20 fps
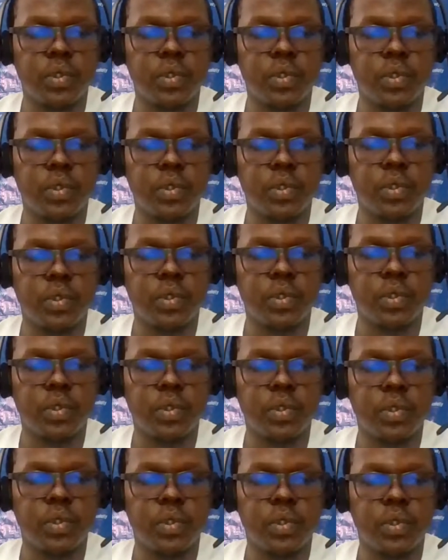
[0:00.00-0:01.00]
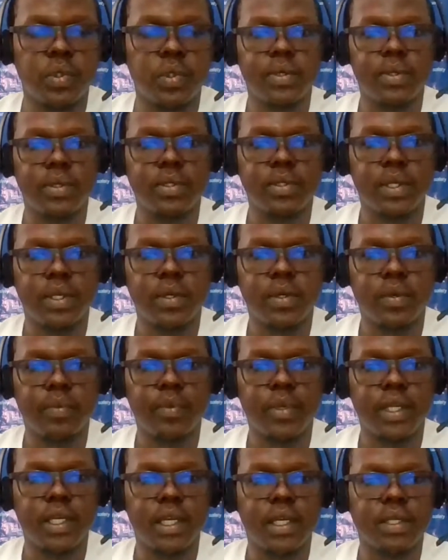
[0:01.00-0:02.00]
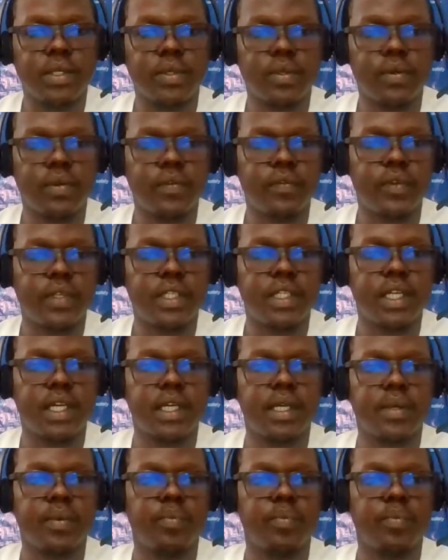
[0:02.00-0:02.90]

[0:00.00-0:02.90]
our senior aeronautical telecommunication officer,